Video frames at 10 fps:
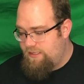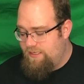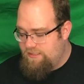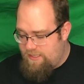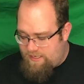
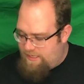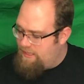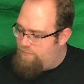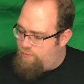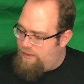it is like a
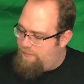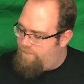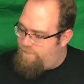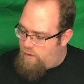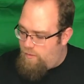
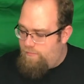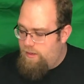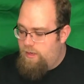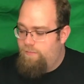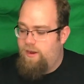neoprene foam,
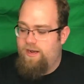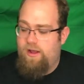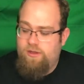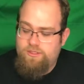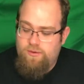but it
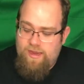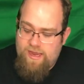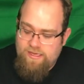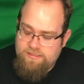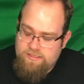also
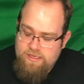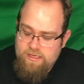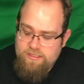has